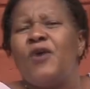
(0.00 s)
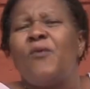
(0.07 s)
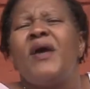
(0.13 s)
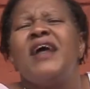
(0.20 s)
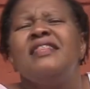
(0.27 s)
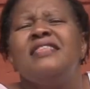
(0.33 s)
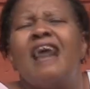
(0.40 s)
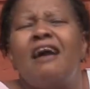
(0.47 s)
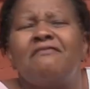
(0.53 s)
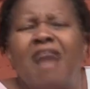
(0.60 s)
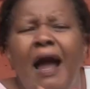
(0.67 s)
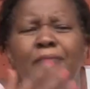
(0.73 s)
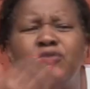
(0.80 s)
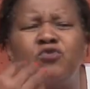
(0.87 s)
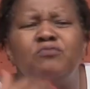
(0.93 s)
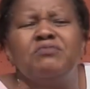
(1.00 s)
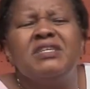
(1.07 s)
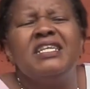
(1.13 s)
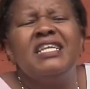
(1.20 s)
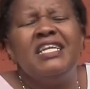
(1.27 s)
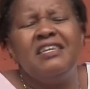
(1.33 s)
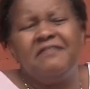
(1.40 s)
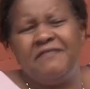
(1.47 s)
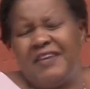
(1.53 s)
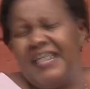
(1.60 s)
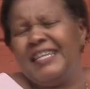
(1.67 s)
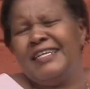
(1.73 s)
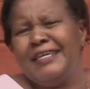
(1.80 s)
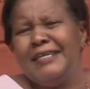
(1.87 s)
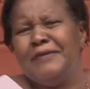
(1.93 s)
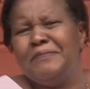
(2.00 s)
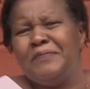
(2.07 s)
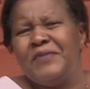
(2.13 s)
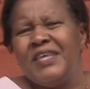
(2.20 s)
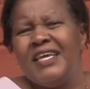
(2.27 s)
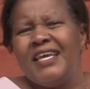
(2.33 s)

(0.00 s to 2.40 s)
when they have come to believe in him.